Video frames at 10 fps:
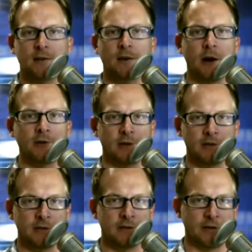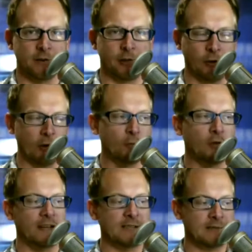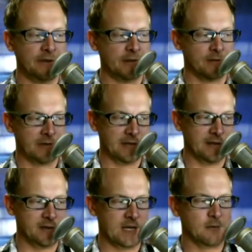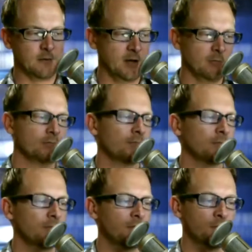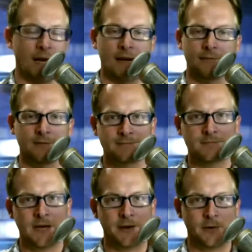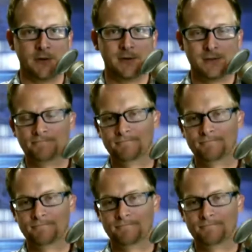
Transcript: Congratulations on your third place victory in the chat realm draft. I noticed.